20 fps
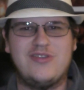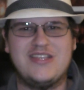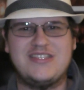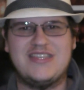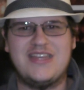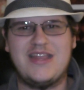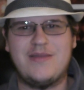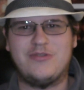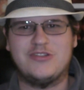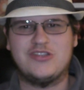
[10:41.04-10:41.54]

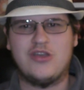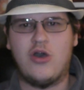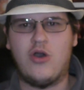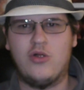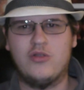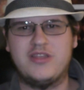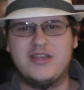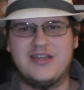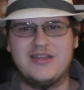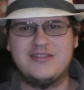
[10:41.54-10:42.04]
it able to
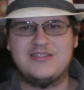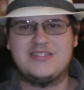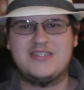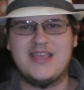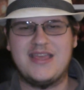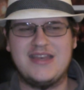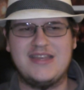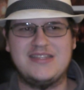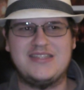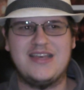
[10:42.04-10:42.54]
hold
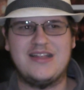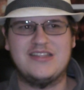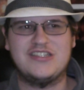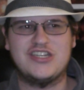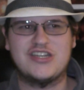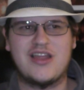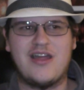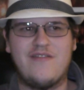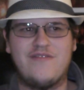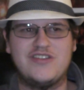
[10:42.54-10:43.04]
an
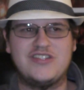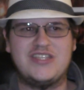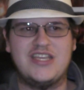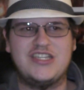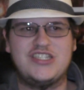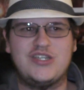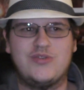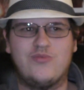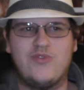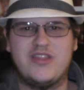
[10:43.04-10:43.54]
intelligent
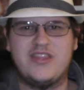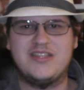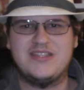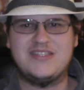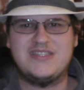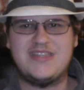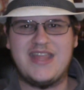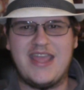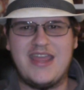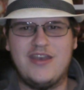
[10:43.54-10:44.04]
conversation with its
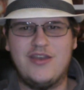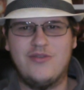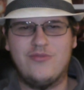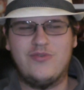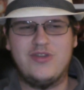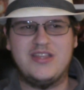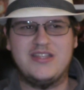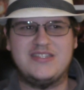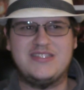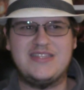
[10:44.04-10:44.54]
stand
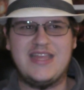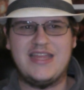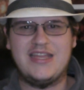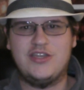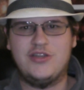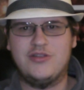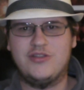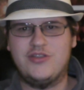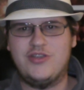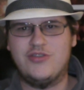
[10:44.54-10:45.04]

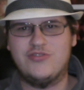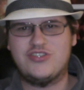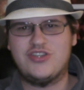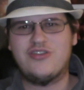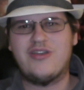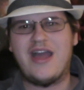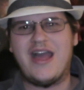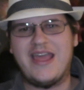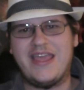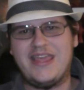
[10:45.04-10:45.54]

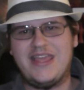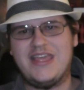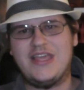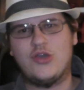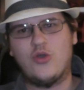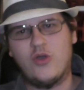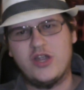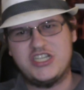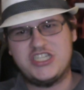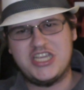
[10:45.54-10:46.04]
user, i.e.
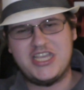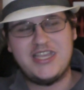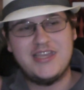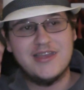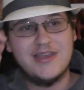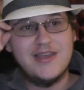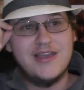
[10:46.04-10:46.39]
Koichi,